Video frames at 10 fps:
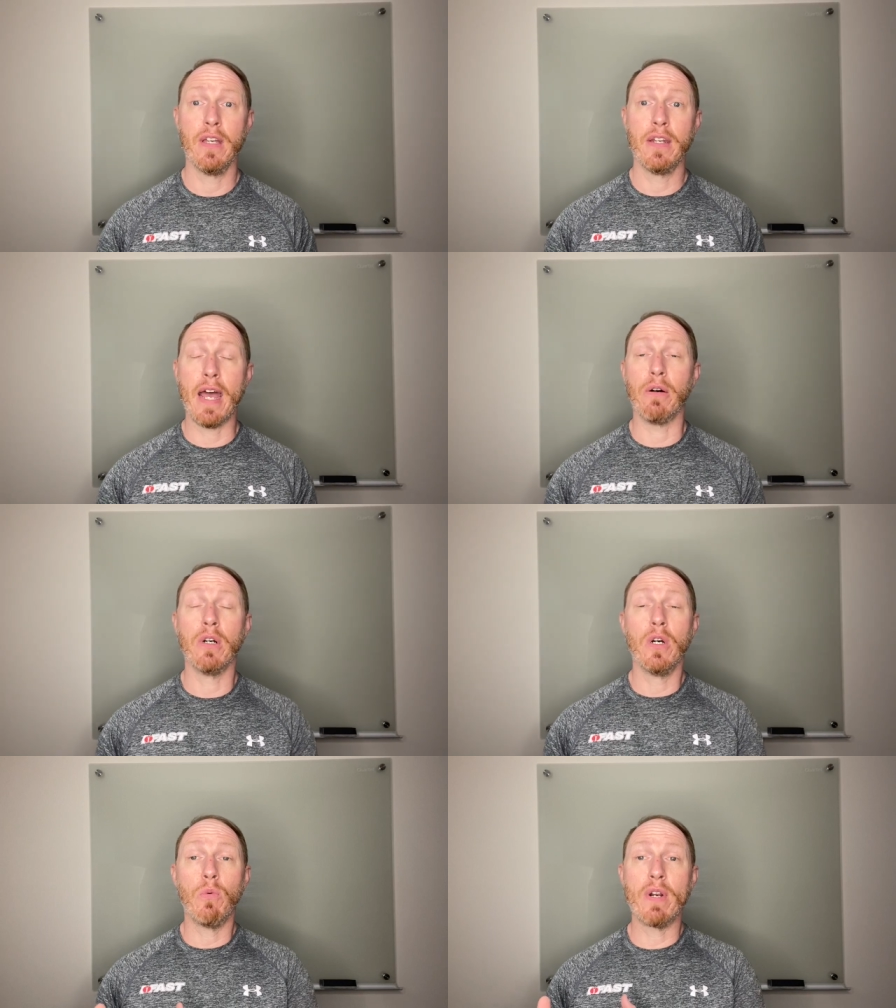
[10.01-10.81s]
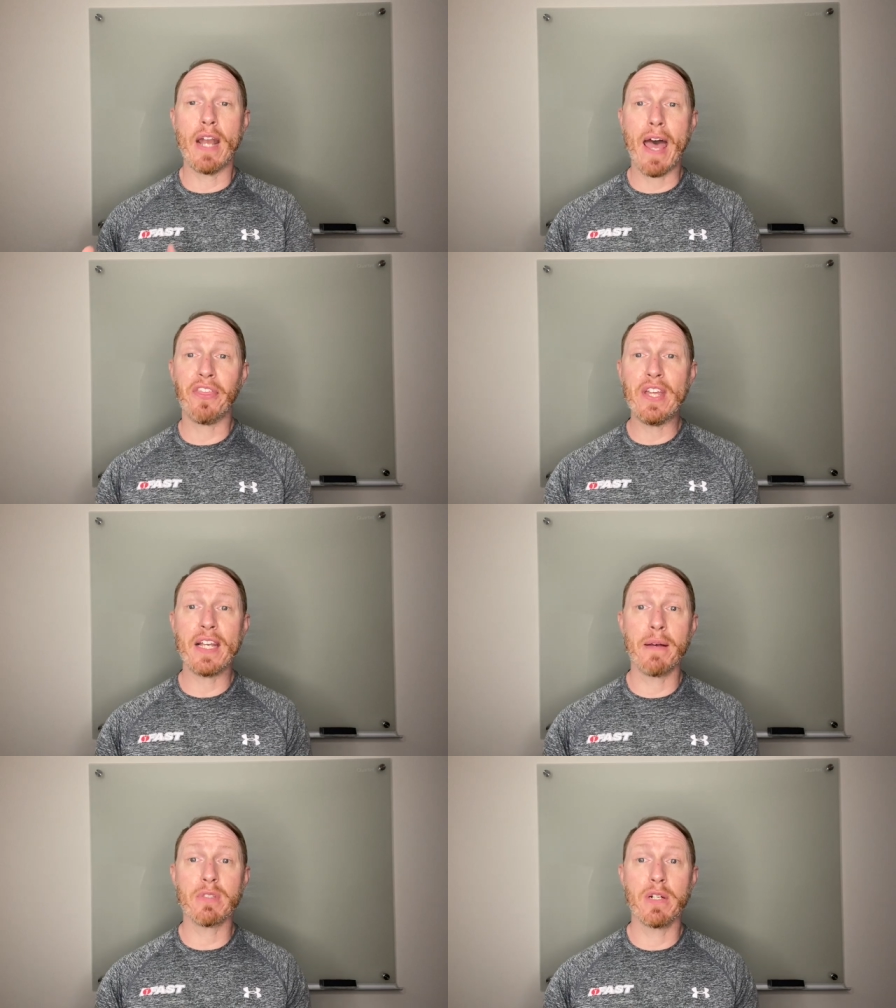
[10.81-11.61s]
Now, when an athlete
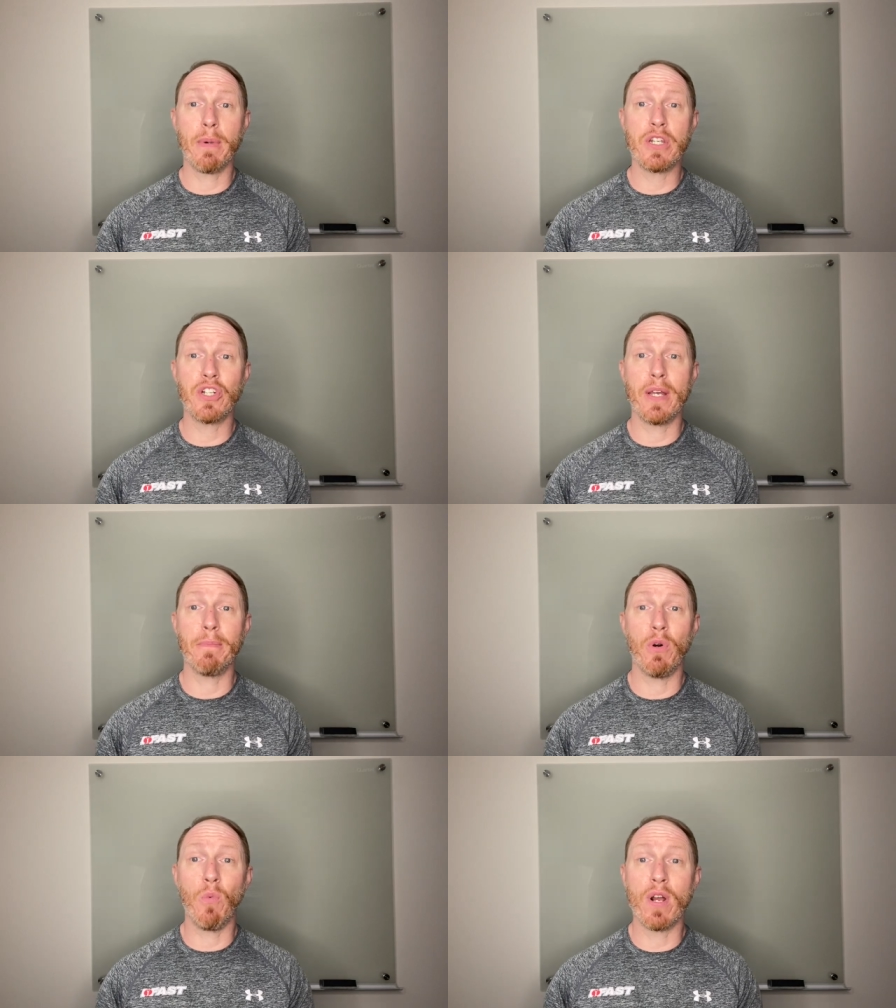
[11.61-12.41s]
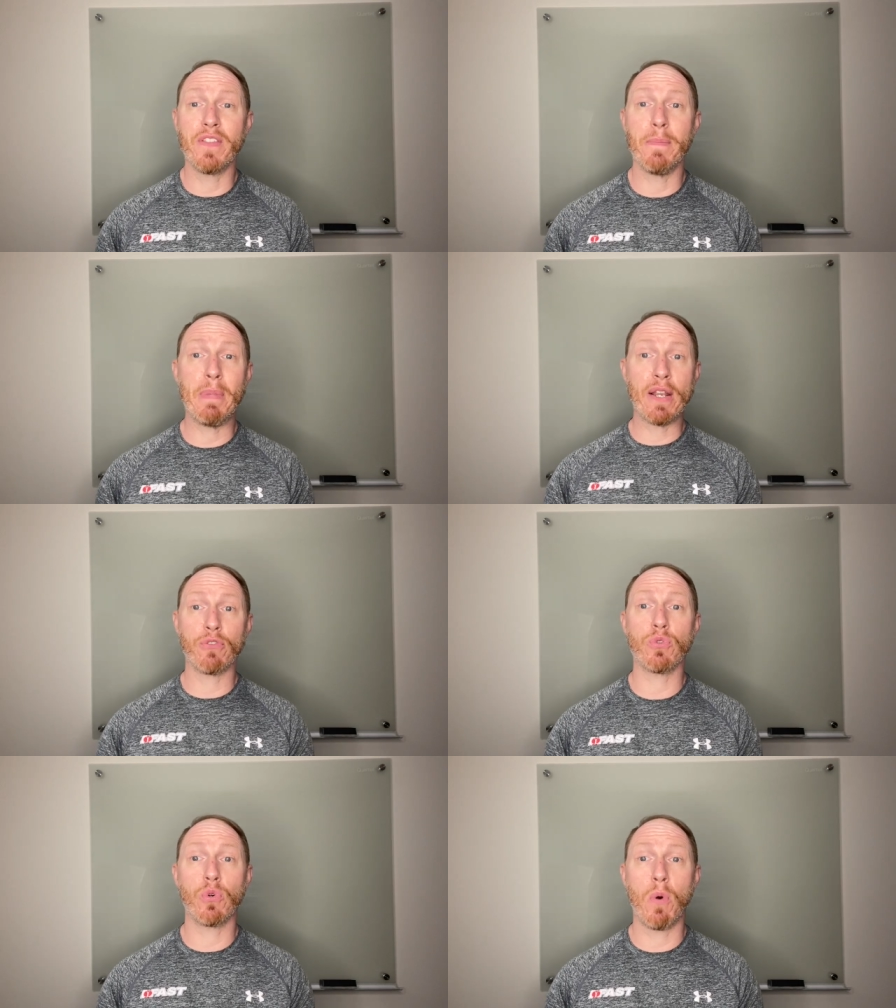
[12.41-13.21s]
comes into my gym, one of the
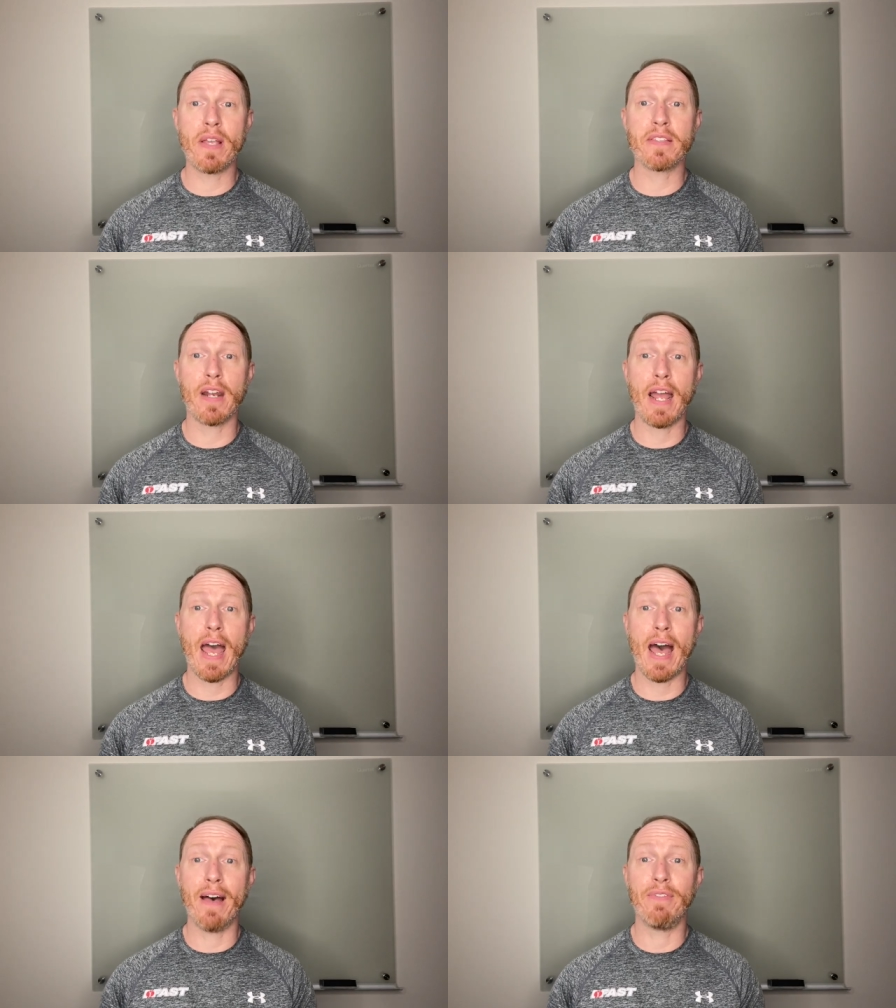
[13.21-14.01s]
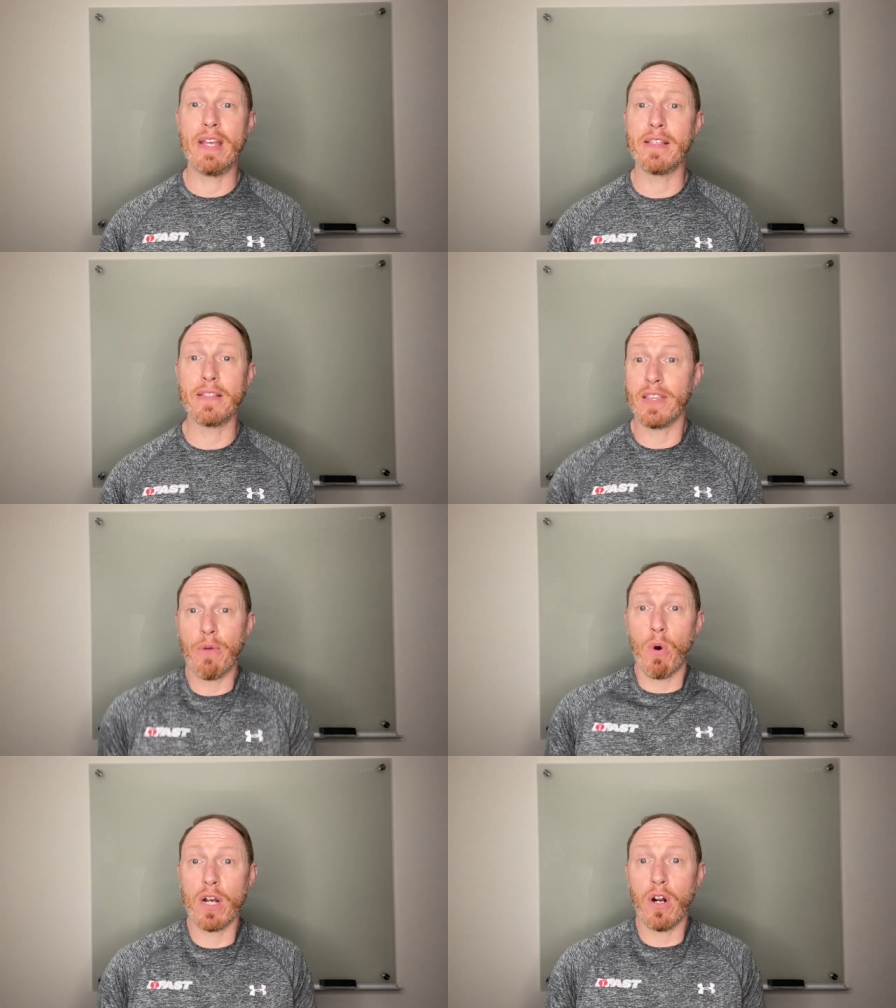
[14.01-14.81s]
biggest requests that I have is that they
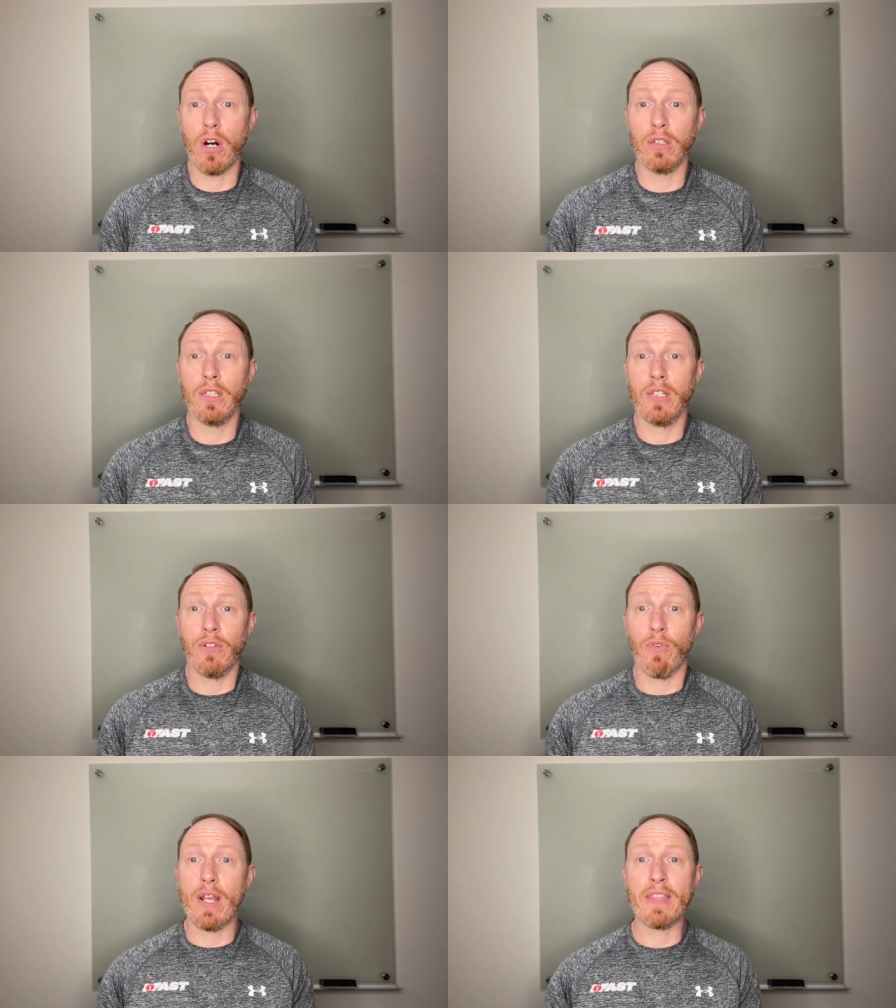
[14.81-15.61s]
want it all, right?